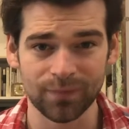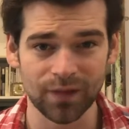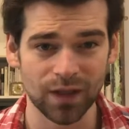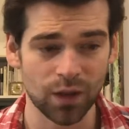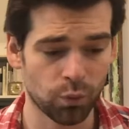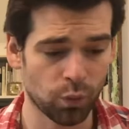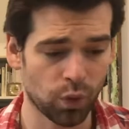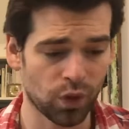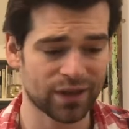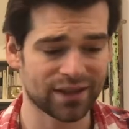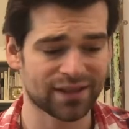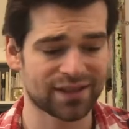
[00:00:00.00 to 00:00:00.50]

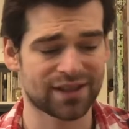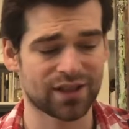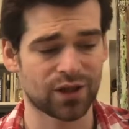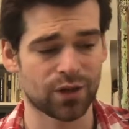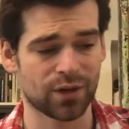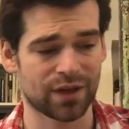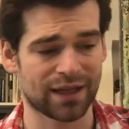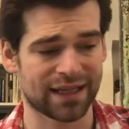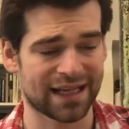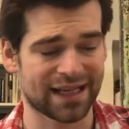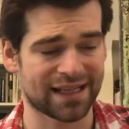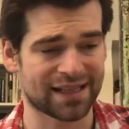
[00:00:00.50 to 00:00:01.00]
What it's
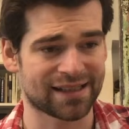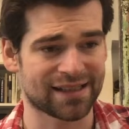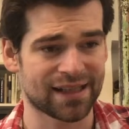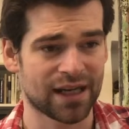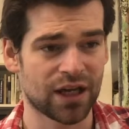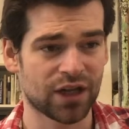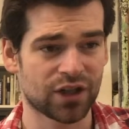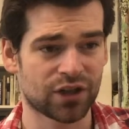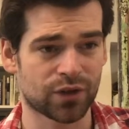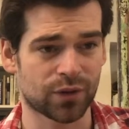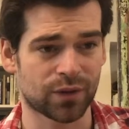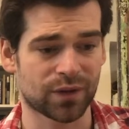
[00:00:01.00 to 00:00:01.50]
doing is
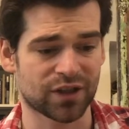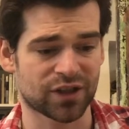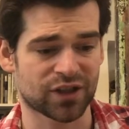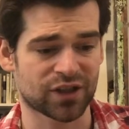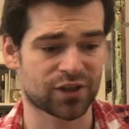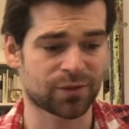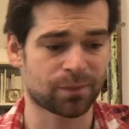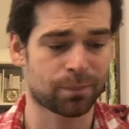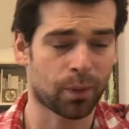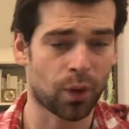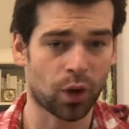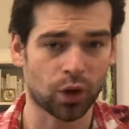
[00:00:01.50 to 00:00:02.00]
doing a
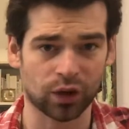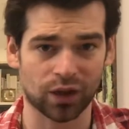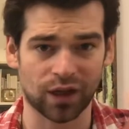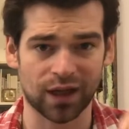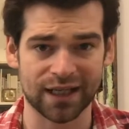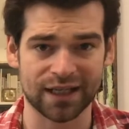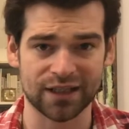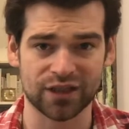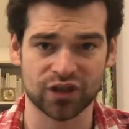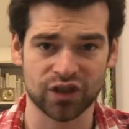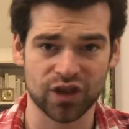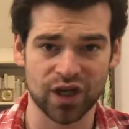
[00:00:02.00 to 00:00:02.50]

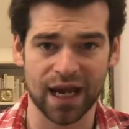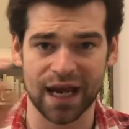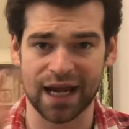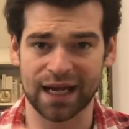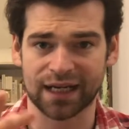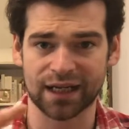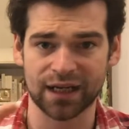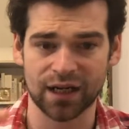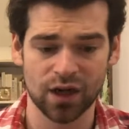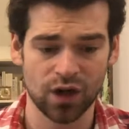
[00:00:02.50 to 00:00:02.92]
spotlight check